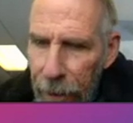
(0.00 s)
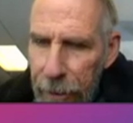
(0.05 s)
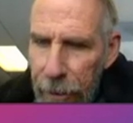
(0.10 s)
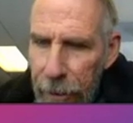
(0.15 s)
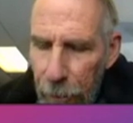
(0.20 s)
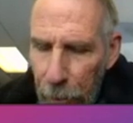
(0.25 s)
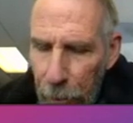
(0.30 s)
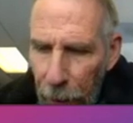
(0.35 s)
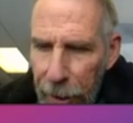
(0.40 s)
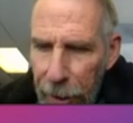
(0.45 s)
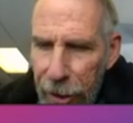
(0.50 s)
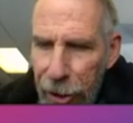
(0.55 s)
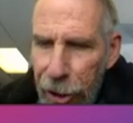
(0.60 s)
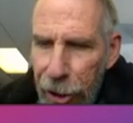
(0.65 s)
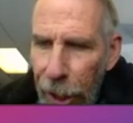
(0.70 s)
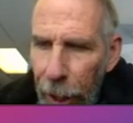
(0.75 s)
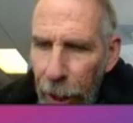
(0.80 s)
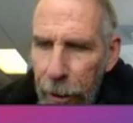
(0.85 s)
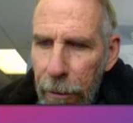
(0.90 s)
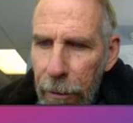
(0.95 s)
to my
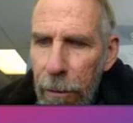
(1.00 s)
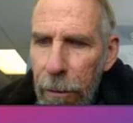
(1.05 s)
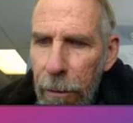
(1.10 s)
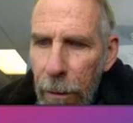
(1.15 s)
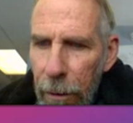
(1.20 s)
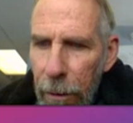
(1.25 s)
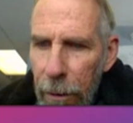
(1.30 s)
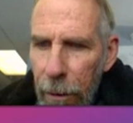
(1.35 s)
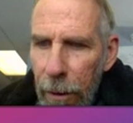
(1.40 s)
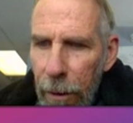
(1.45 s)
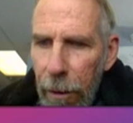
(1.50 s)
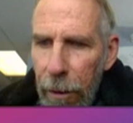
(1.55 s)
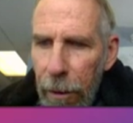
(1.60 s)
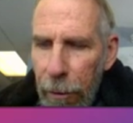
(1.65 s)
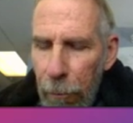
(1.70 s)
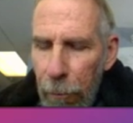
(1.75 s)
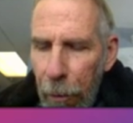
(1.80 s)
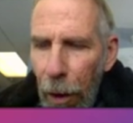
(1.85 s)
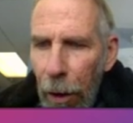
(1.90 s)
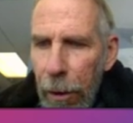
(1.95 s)
channel, on
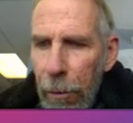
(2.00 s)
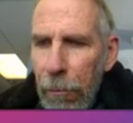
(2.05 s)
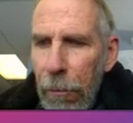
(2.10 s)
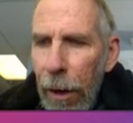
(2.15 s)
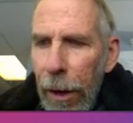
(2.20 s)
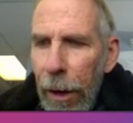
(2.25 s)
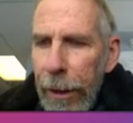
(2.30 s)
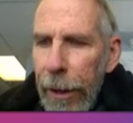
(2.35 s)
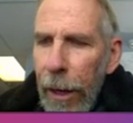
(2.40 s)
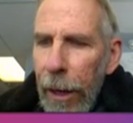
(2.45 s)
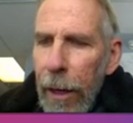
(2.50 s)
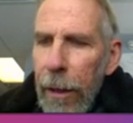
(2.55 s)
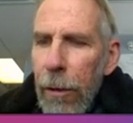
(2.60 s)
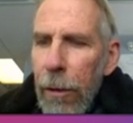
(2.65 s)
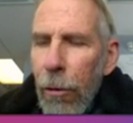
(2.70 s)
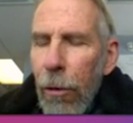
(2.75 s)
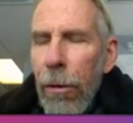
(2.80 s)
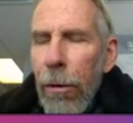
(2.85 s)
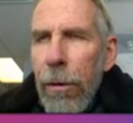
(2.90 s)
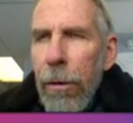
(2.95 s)
the bottom right-hand
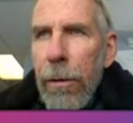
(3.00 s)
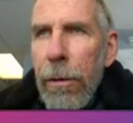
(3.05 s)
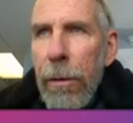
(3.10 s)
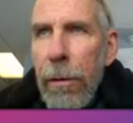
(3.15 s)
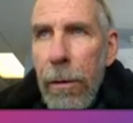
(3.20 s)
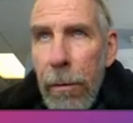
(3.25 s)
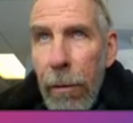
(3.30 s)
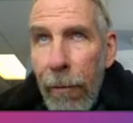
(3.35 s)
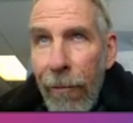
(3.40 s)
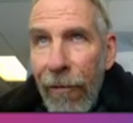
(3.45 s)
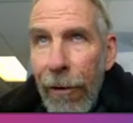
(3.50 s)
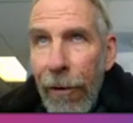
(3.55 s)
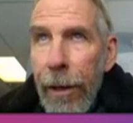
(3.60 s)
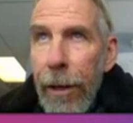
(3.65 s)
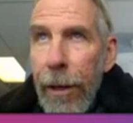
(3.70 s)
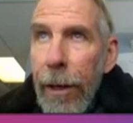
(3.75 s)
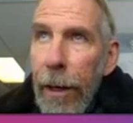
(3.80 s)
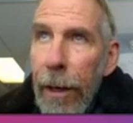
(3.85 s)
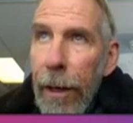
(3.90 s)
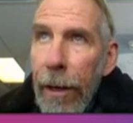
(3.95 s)
corner is a free
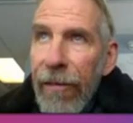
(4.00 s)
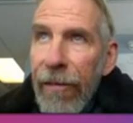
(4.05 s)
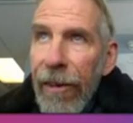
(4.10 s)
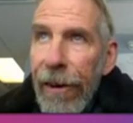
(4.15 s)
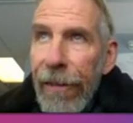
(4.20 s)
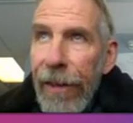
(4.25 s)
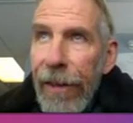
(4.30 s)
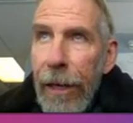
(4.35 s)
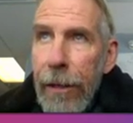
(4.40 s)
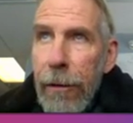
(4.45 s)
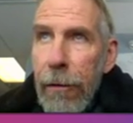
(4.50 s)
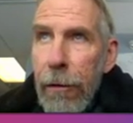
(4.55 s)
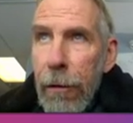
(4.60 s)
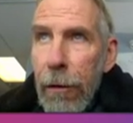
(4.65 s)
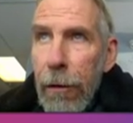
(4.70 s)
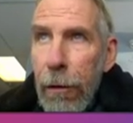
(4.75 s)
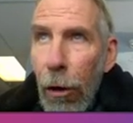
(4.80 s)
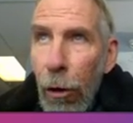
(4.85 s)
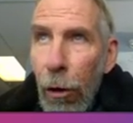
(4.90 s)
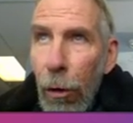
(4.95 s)
gift, and that's the
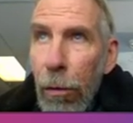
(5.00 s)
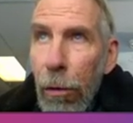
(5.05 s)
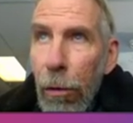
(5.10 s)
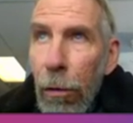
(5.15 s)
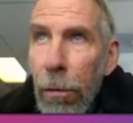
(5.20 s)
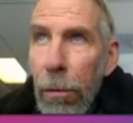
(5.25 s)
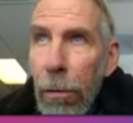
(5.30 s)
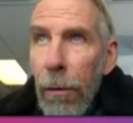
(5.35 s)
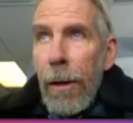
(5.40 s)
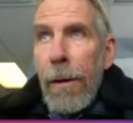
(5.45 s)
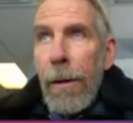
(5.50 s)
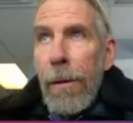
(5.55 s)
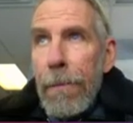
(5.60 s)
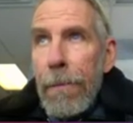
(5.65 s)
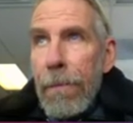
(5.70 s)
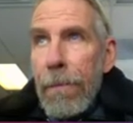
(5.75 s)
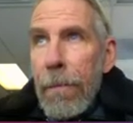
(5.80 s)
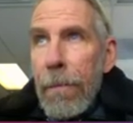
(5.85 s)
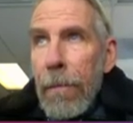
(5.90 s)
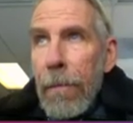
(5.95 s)
global
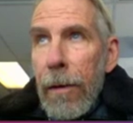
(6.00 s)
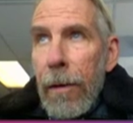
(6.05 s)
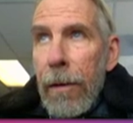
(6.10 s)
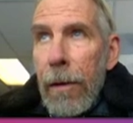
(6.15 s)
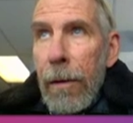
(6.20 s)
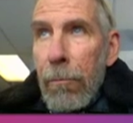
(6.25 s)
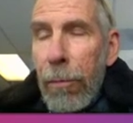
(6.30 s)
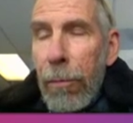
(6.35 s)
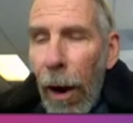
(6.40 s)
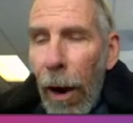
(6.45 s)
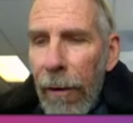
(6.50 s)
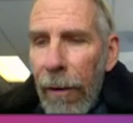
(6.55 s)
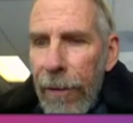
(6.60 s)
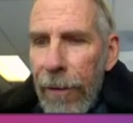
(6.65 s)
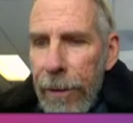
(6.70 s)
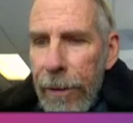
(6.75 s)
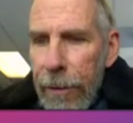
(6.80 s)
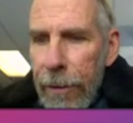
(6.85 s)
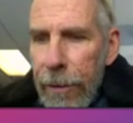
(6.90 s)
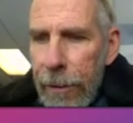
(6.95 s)

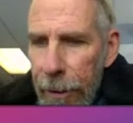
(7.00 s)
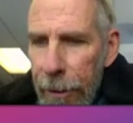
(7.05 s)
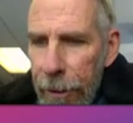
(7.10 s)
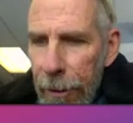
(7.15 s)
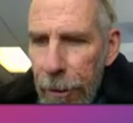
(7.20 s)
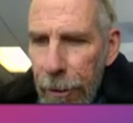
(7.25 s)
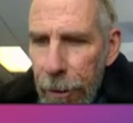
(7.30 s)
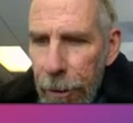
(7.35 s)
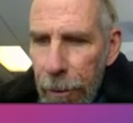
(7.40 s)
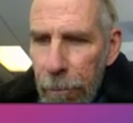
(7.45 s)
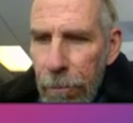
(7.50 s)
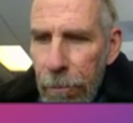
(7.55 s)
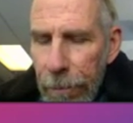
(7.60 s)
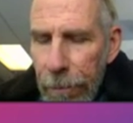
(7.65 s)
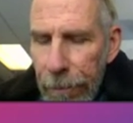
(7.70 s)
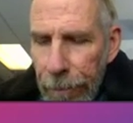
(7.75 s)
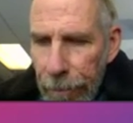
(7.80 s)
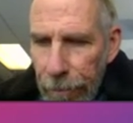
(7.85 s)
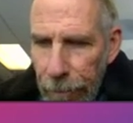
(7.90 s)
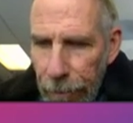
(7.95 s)
profit system,
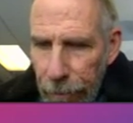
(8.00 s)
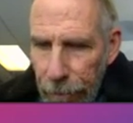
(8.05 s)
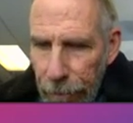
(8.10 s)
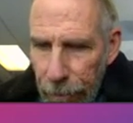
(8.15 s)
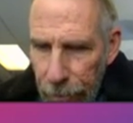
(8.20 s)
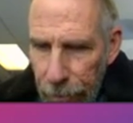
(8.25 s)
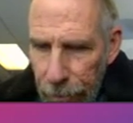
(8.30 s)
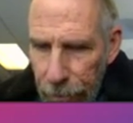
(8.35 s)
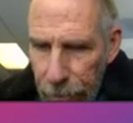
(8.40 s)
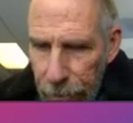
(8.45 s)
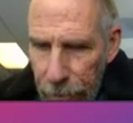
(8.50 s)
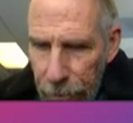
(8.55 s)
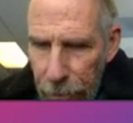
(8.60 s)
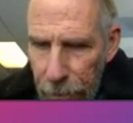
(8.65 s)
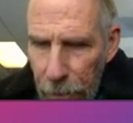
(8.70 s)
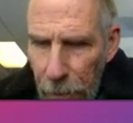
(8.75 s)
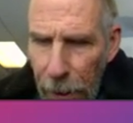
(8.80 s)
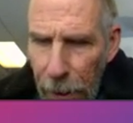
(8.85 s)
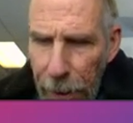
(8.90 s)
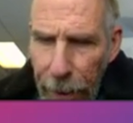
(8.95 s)

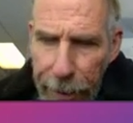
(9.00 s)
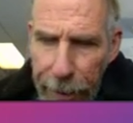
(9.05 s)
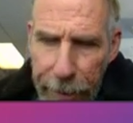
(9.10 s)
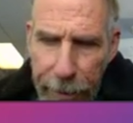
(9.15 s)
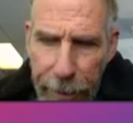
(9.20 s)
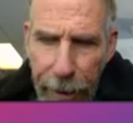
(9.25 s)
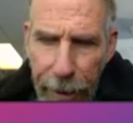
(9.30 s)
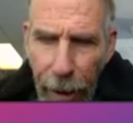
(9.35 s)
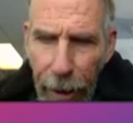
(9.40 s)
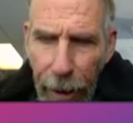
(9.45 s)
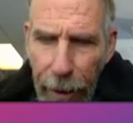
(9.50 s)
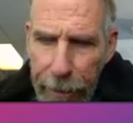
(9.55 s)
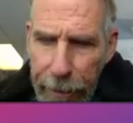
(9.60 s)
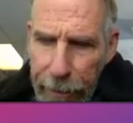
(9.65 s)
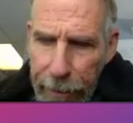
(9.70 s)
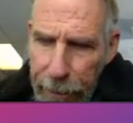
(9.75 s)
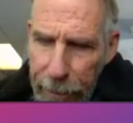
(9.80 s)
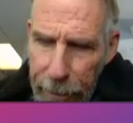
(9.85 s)
and it's got